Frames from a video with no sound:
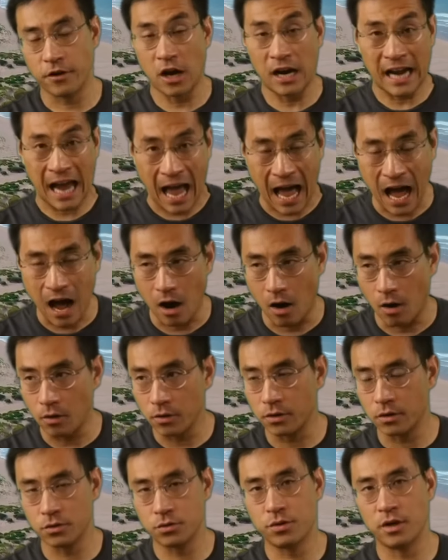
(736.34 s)
cow.
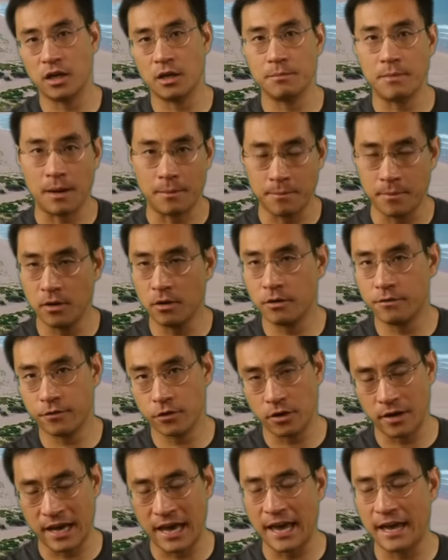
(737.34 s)
Trading my milk for
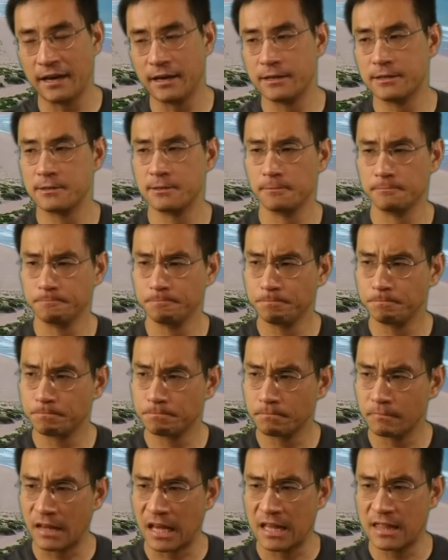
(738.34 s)
your eggs.
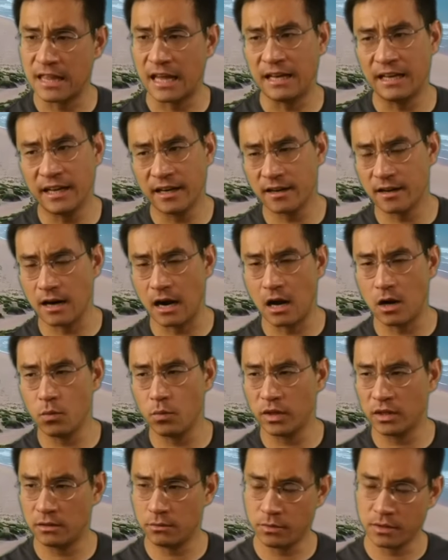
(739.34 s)
Then later on
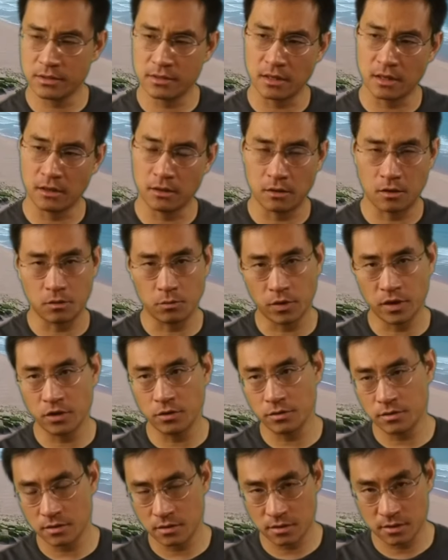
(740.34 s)
we say we
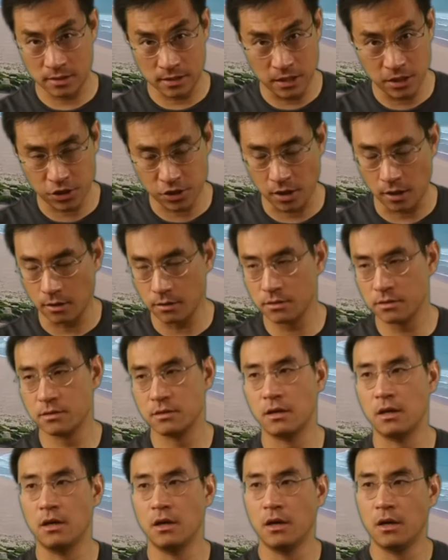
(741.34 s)
use
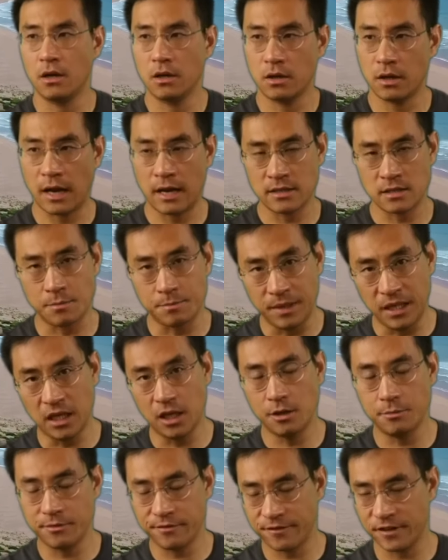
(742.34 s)
seashells as a
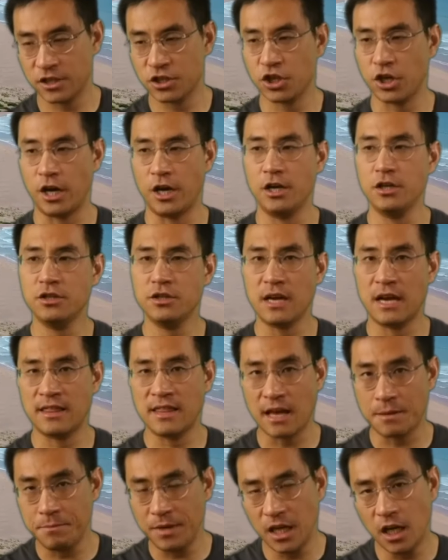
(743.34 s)
medium of exchange, and
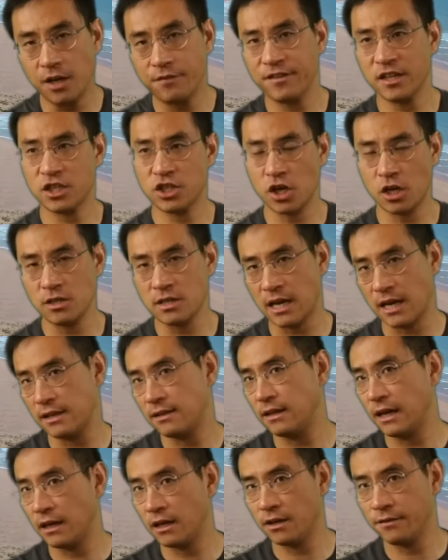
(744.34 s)
that medium of exchange
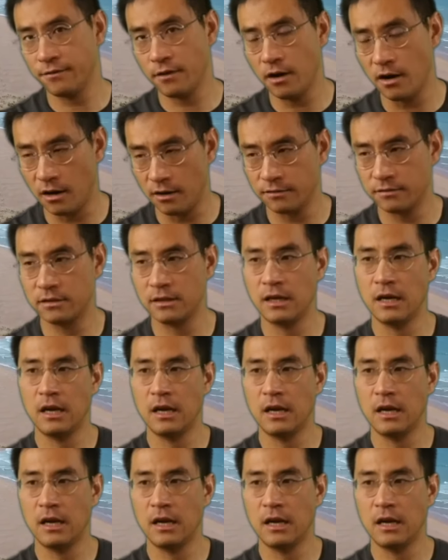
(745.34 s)
had evolved